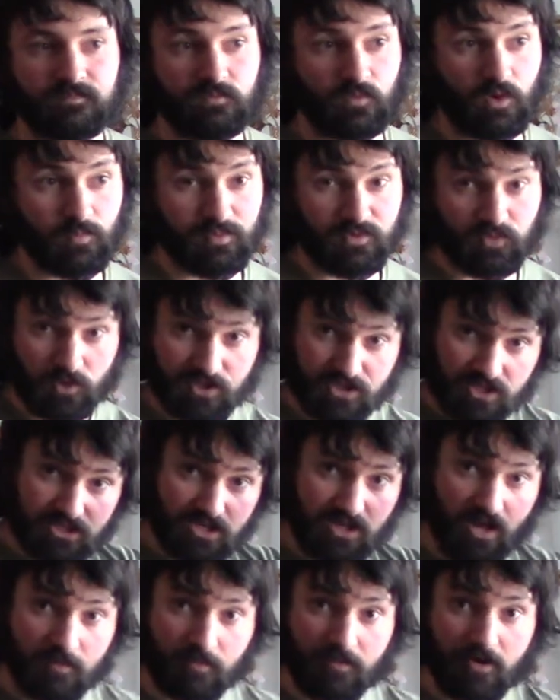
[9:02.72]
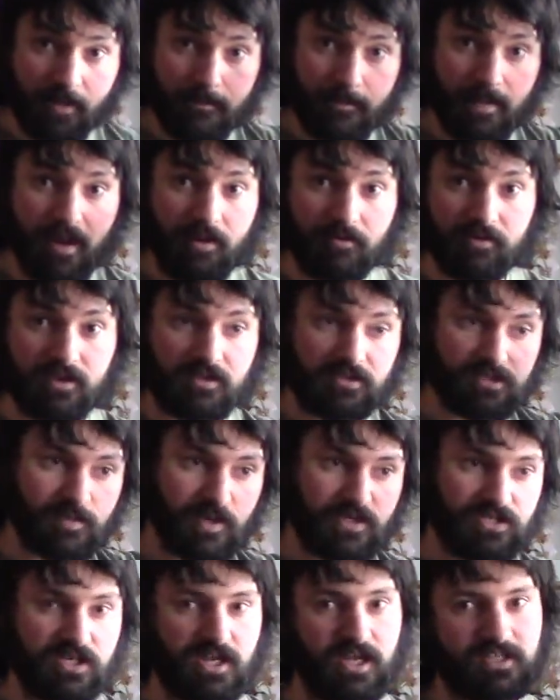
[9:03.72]
which is an upright parry,
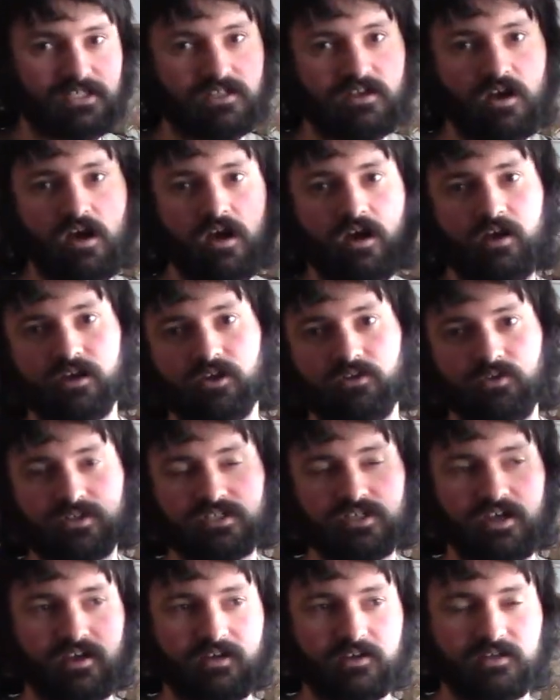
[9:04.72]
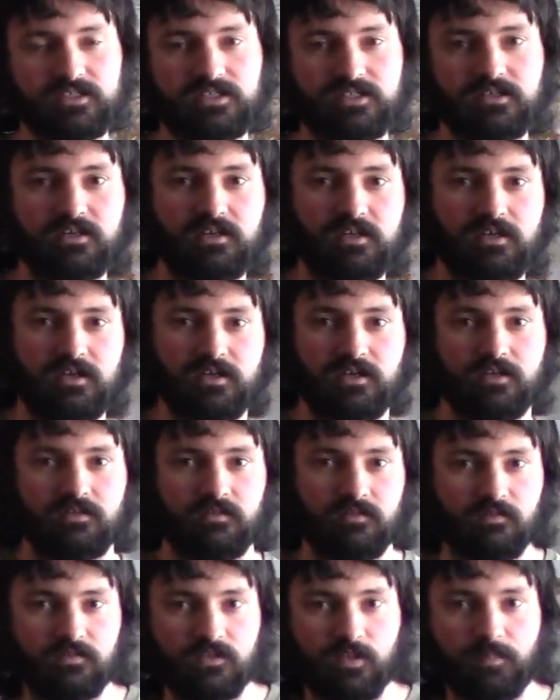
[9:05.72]
especially against higher attacks.
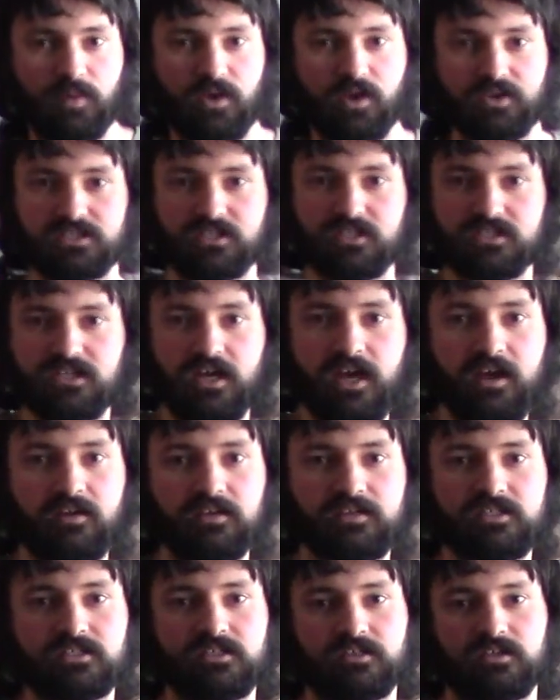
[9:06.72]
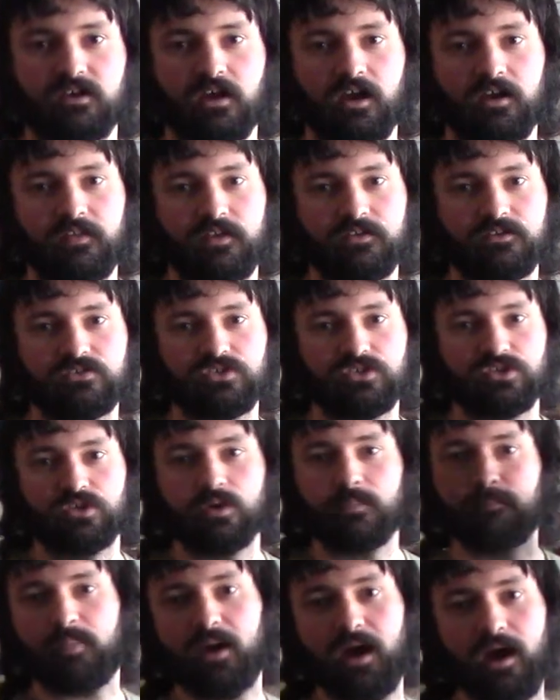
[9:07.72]
The person attacks, I then do
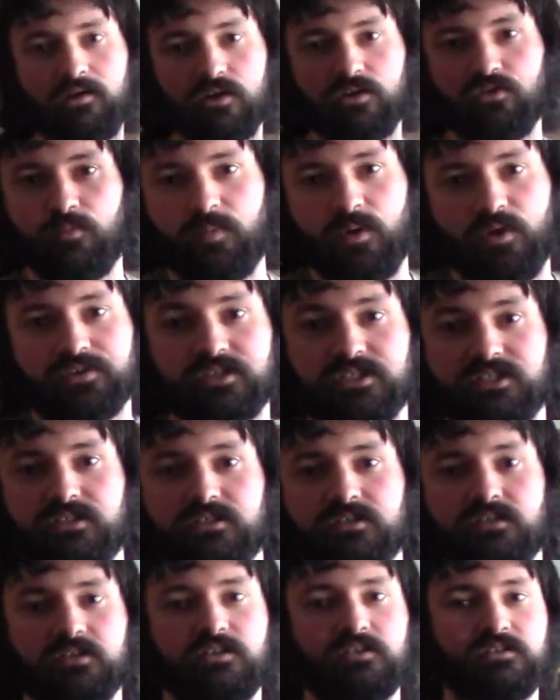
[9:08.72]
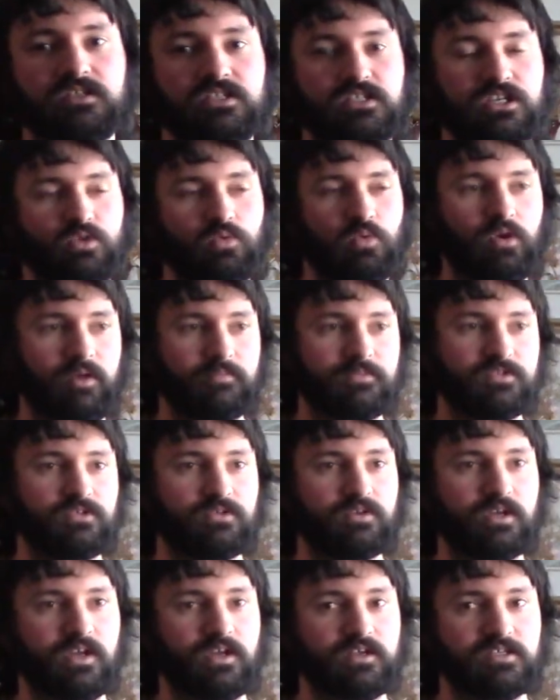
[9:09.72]
parry riposte. So what I'm
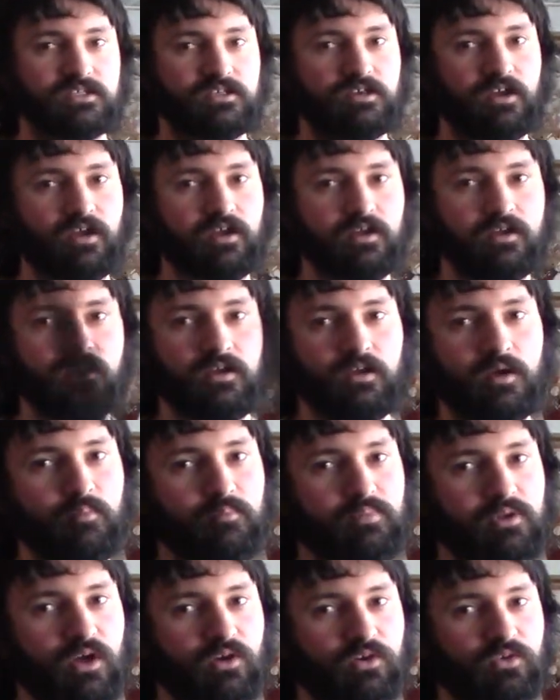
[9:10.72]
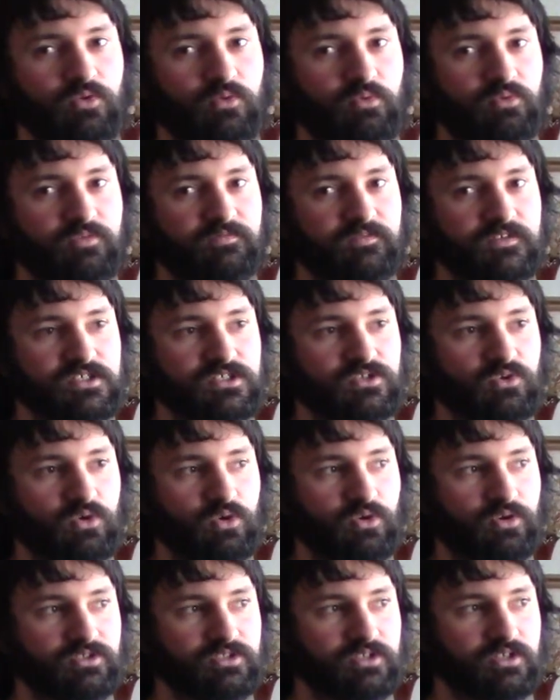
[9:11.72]
doing is block with the
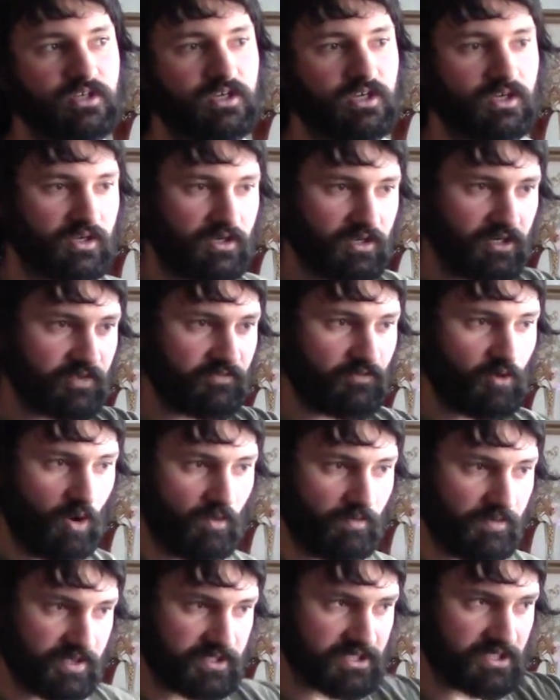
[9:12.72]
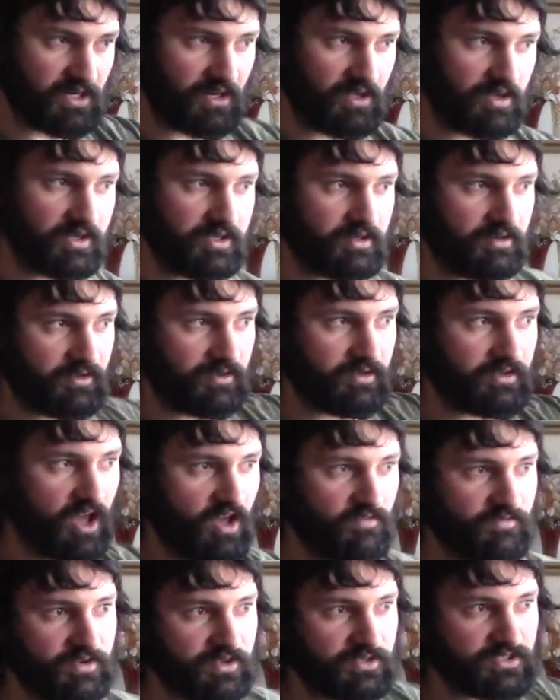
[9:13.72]
sword, and I've got this line
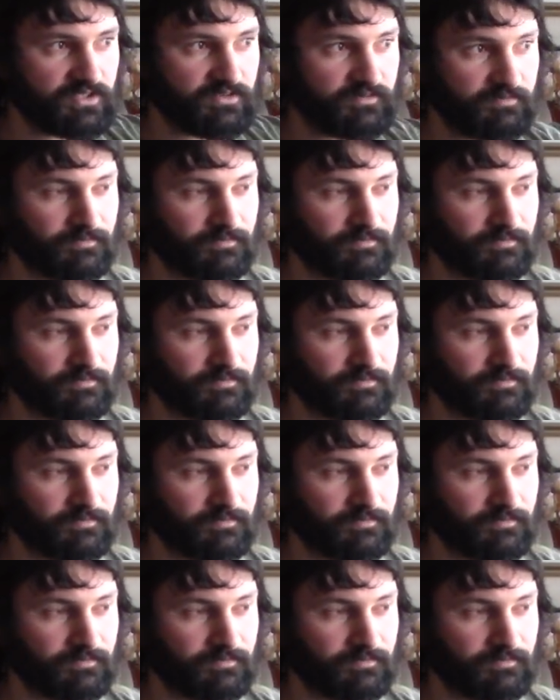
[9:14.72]
covered,